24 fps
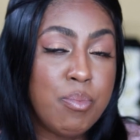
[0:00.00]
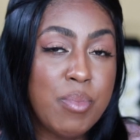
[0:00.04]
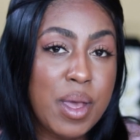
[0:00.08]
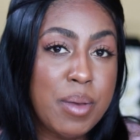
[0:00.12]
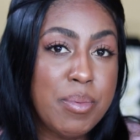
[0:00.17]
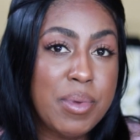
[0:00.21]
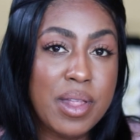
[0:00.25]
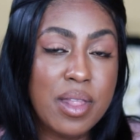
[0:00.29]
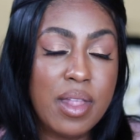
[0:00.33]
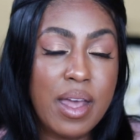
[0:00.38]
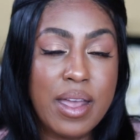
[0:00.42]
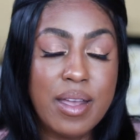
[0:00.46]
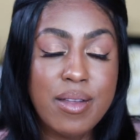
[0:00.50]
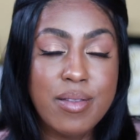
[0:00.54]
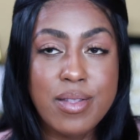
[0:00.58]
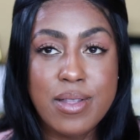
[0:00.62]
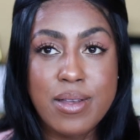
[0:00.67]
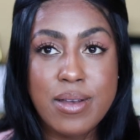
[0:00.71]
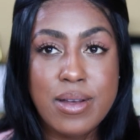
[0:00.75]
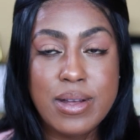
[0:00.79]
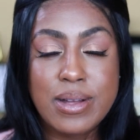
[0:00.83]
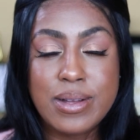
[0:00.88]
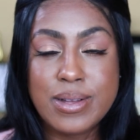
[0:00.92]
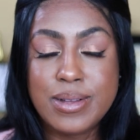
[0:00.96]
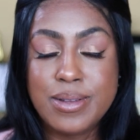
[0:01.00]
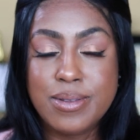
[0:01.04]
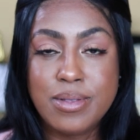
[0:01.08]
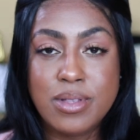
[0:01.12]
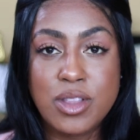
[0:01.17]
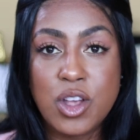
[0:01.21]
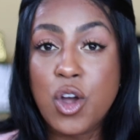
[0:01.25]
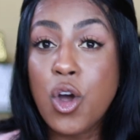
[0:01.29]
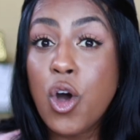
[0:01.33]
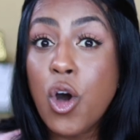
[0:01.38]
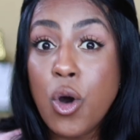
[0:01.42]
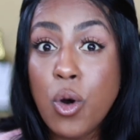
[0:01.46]
maybe like the
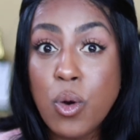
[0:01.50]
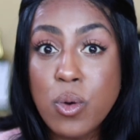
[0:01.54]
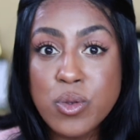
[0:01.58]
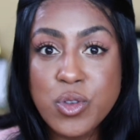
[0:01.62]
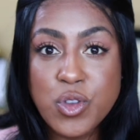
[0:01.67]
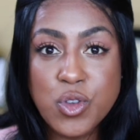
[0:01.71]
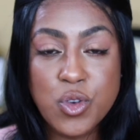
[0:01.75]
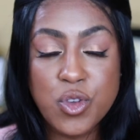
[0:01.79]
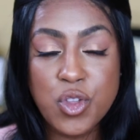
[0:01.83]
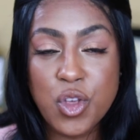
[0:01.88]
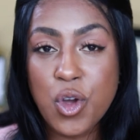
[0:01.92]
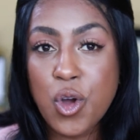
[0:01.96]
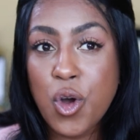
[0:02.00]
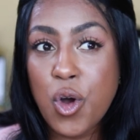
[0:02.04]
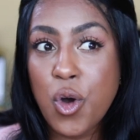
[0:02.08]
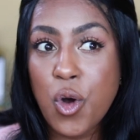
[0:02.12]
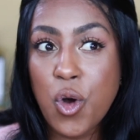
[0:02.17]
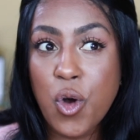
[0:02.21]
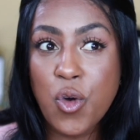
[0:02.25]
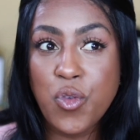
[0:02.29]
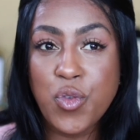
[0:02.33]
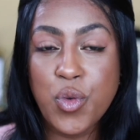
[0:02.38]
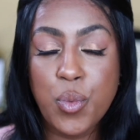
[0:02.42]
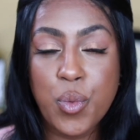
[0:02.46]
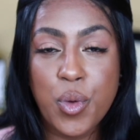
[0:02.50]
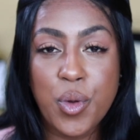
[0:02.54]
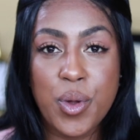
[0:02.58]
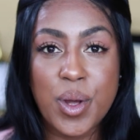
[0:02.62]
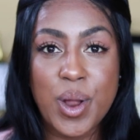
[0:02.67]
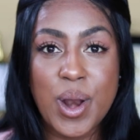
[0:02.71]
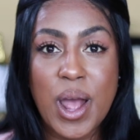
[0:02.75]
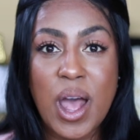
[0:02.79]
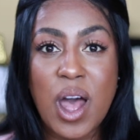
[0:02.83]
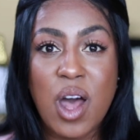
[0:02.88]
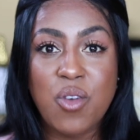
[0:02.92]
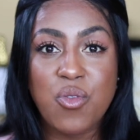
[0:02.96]
the coast or the cove and we are
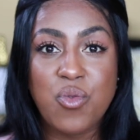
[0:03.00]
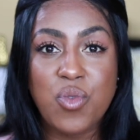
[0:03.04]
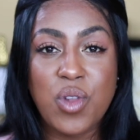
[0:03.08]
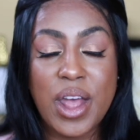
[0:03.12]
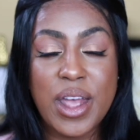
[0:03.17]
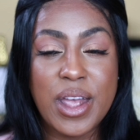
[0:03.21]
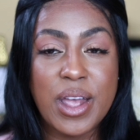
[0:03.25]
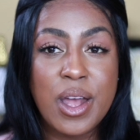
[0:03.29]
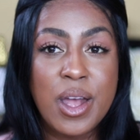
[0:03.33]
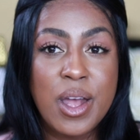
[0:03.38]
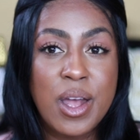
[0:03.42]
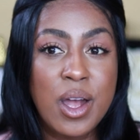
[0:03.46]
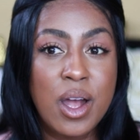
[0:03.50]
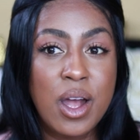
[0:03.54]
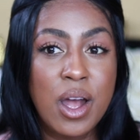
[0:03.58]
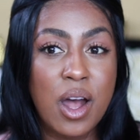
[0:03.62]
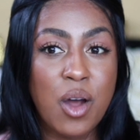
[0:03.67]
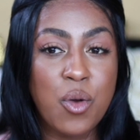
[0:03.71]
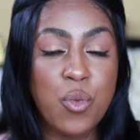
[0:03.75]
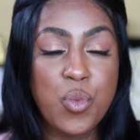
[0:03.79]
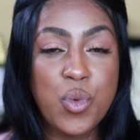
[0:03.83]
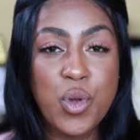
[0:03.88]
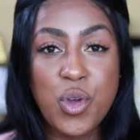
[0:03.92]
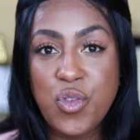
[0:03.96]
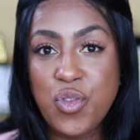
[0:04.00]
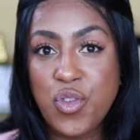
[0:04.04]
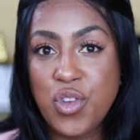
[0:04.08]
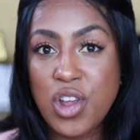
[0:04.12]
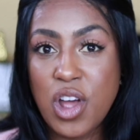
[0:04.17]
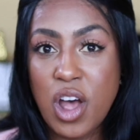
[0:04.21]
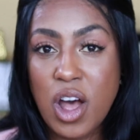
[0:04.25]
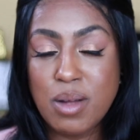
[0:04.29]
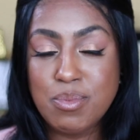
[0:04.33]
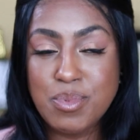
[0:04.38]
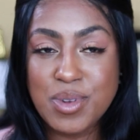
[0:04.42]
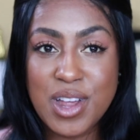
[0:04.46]
gonna have like a
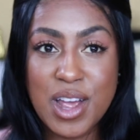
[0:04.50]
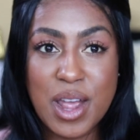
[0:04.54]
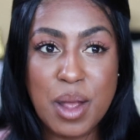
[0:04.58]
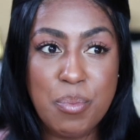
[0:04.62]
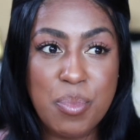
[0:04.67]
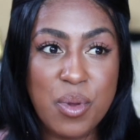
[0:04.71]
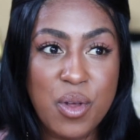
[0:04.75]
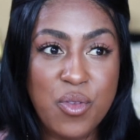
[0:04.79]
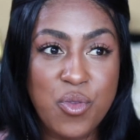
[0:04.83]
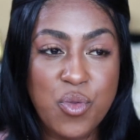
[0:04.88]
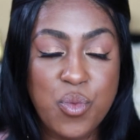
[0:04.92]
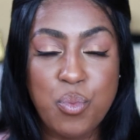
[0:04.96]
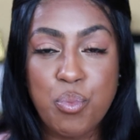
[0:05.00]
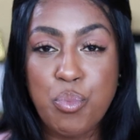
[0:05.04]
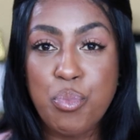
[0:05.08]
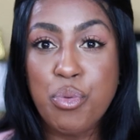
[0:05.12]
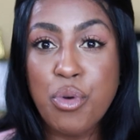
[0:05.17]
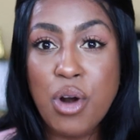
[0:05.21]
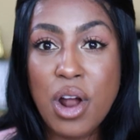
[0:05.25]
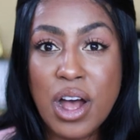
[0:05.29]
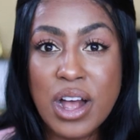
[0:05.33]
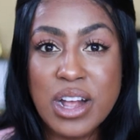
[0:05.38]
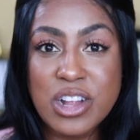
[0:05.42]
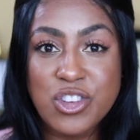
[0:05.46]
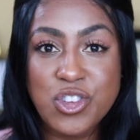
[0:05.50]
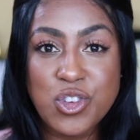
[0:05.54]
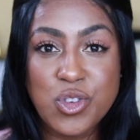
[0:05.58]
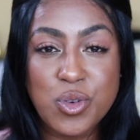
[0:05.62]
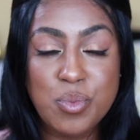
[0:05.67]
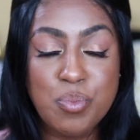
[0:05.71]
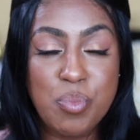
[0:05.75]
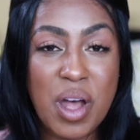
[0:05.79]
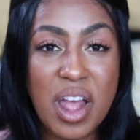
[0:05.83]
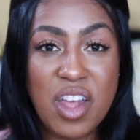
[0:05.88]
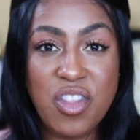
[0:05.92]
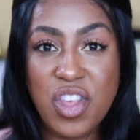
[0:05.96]
rooftop type of brunch or
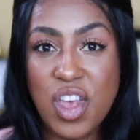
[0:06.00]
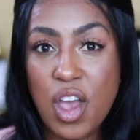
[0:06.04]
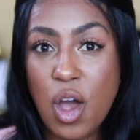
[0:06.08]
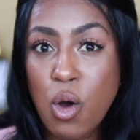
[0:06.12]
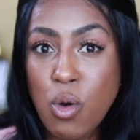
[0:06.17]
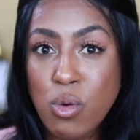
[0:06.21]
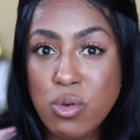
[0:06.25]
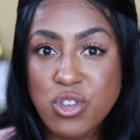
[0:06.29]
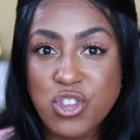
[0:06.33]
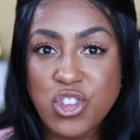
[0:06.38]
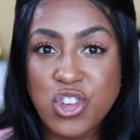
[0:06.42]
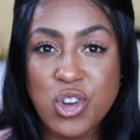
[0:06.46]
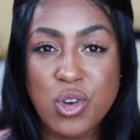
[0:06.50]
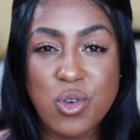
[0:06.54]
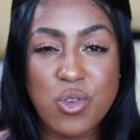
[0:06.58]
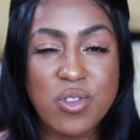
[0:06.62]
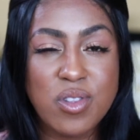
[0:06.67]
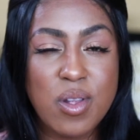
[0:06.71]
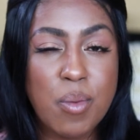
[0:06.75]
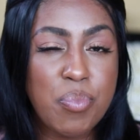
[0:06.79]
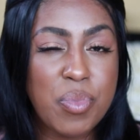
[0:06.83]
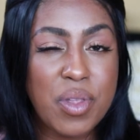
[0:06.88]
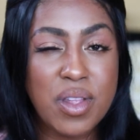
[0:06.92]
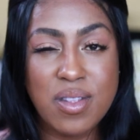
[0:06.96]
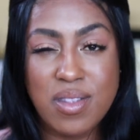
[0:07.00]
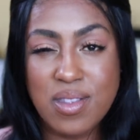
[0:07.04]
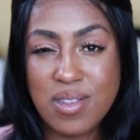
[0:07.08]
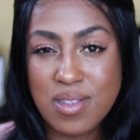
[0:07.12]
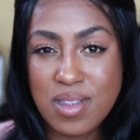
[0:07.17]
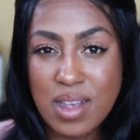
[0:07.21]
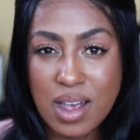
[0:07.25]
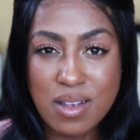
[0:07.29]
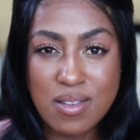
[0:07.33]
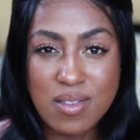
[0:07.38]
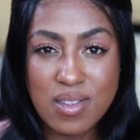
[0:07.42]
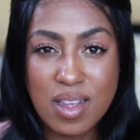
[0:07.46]
by the ocean or something
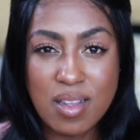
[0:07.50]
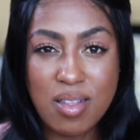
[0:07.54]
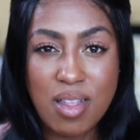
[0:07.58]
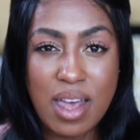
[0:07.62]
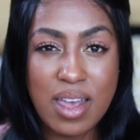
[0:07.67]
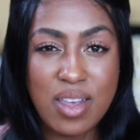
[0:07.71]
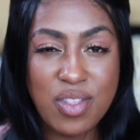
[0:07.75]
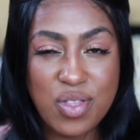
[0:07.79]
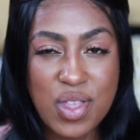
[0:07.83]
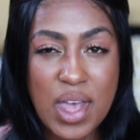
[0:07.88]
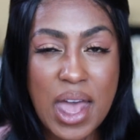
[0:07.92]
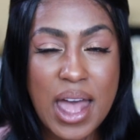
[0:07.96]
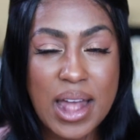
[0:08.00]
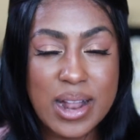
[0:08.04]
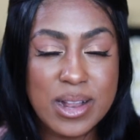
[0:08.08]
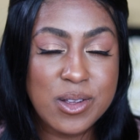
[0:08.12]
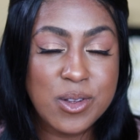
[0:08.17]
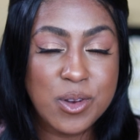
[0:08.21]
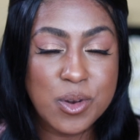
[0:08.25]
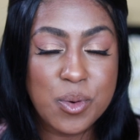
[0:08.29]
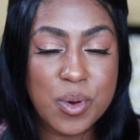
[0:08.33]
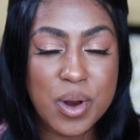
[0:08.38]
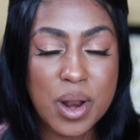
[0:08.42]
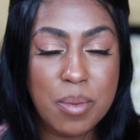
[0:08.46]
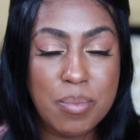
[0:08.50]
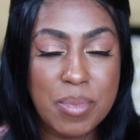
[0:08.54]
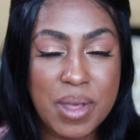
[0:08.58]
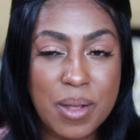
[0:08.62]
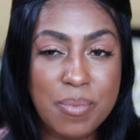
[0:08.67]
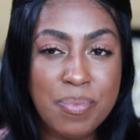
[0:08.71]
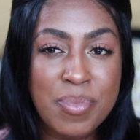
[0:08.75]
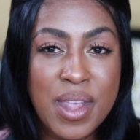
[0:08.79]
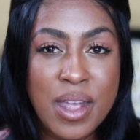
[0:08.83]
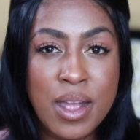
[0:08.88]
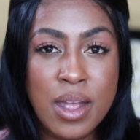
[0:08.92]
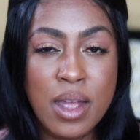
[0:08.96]
sexy like that you know what i
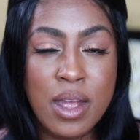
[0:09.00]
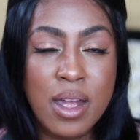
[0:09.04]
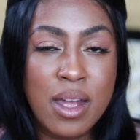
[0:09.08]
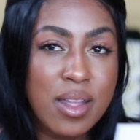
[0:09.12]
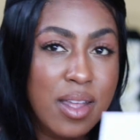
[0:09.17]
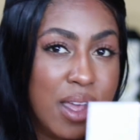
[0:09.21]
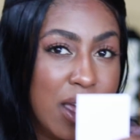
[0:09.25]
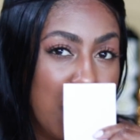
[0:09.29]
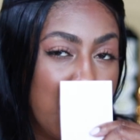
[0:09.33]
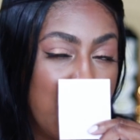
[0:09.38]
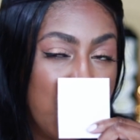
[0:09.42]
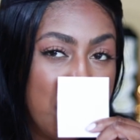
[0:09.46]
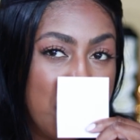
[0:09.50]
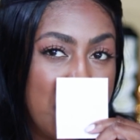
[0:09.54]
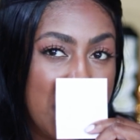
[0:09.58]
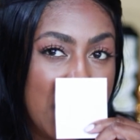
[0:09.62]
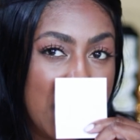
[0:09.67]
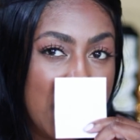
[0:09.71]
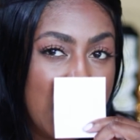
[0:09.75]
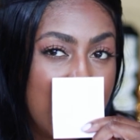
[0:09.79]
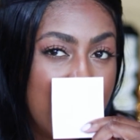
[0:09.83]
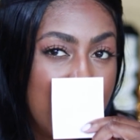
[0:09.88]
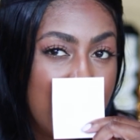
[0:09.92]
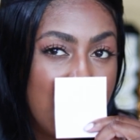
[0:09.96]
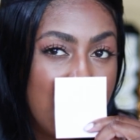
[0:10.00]
mean it would be